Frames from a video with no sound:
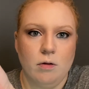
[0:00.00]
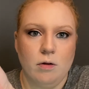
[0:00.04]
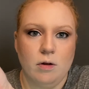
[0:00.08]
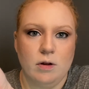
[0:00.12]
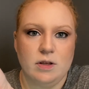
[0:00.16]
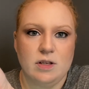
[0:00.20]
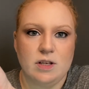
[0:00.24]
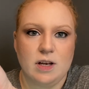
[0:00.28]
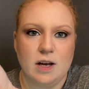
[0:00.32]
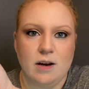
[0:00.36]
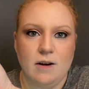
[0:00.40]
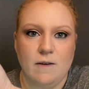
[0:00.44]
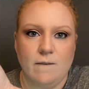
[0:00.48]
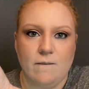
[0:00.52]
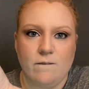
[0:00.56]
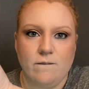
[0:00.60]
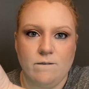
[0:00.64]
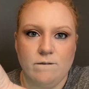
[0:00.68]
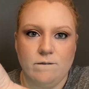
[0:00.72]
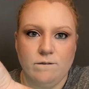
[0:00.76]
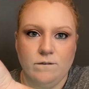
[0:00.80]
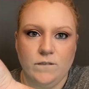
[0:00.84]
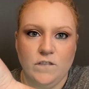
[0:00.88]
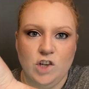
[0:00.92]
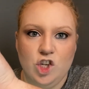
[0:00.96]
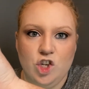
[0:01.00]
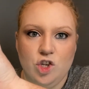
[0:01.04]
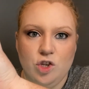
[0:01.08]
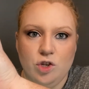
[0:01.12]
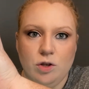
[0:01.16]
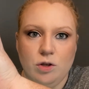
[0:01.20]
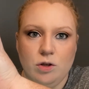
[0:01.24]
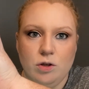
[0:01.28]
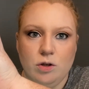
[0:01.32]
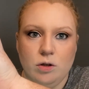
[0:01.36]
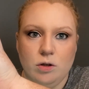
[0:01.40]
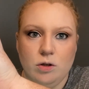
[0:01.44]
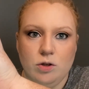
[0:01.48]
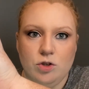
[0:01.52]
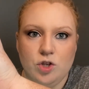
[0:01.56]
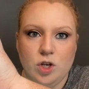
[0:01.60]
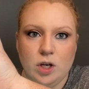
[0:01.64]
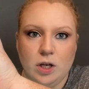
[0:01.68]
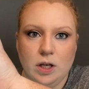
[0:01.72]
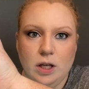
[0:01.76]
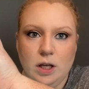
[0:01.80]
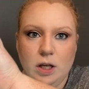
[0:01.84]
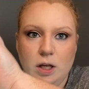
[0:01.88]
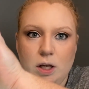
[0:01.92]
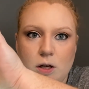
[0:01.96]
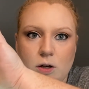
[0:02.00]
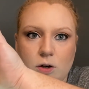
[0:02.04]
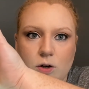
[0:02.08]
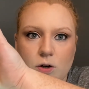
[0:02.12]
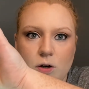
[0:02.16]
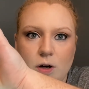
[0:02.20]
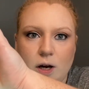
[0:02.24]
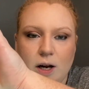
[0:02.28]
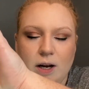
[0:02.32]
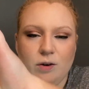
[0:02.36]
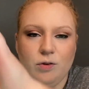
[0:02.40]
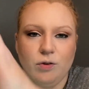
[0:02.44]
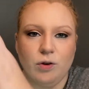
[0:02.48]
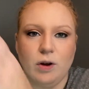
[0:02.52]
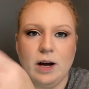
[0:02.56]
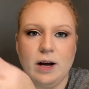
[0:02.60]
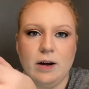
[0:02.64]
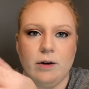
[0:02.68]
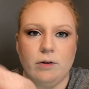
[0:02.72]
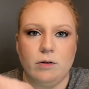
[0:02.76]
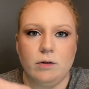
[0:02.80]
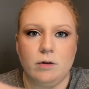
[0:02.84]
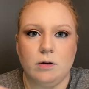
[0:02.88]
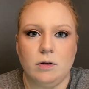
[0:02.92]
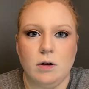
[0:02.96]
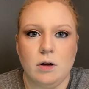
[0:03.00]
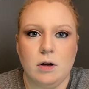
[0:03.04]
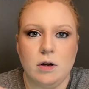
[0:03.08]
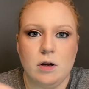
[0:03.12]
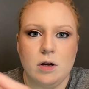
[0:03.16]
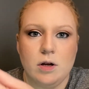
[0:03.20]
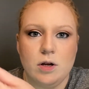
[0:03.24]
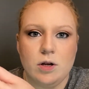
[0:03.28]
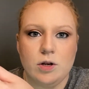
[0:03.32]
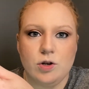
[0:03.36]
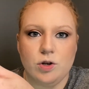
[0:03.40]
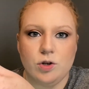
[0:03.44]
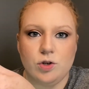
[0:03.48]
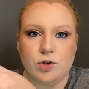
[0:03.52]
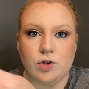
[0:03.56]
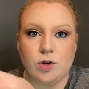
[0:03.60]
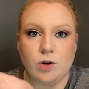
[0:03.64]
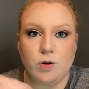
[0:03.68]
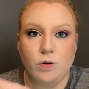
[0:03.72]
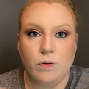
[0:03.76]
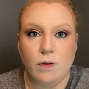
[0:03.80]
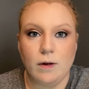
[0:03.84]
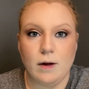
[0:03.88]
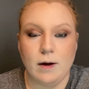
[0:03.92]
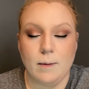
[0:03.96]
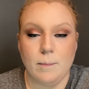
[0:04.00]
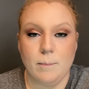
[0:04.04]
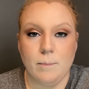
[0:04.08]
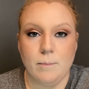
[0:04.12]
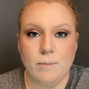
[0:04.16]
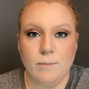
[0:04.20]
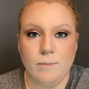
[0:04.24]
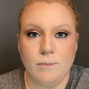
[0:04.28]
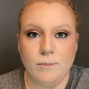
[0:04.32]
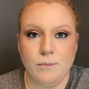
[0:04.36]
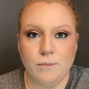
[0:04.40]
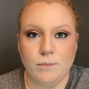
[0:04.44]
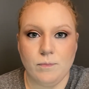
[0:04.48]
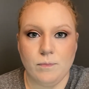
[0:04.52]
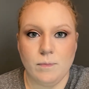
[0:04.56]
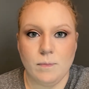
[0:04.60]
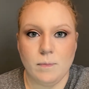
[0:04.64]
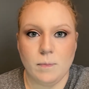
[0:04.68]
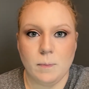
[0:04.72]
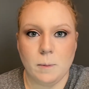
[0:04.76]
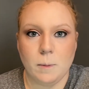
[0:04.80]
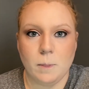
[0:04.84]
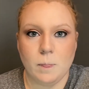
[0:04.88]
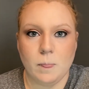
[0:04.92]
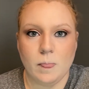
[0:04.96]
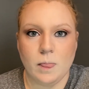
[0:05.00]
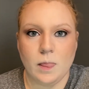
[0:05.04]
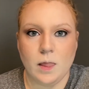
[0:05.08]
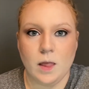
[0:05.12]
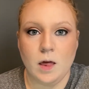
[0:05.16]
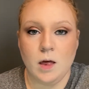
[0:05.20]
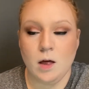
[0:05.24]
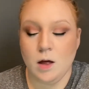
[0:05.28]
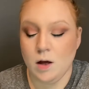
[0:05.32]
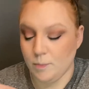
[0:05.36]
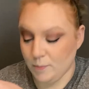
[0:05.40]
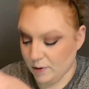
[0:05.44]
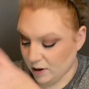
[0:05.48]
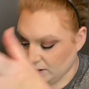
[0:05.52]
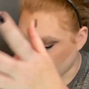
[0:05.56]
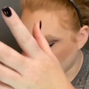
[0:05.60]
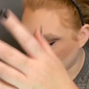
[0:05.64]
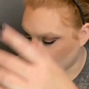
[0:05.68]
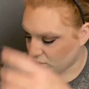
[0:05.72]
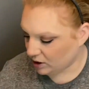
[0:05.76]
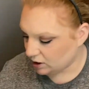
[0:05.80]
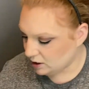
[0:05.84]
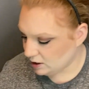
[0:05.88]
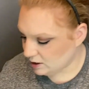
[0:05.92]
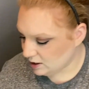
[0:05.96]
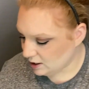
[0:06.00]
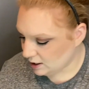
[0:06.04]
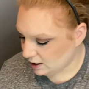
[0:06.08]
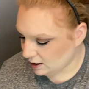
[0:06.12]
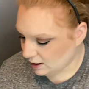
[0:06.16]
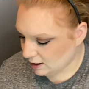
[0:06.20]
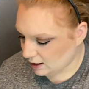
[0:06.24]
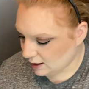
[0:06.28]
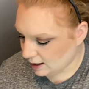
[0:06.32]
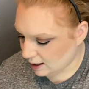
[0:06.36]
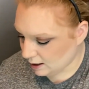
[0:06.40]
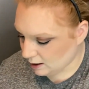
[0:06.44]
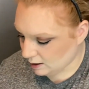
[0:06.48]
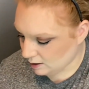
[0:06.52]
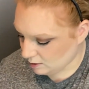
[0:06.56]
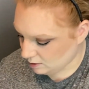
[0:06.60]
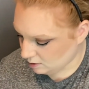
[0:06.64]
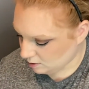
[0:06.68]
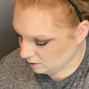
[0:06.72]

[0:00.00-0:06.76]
It's kind of chunky. I don't know how to show you that. But I'm just going to take that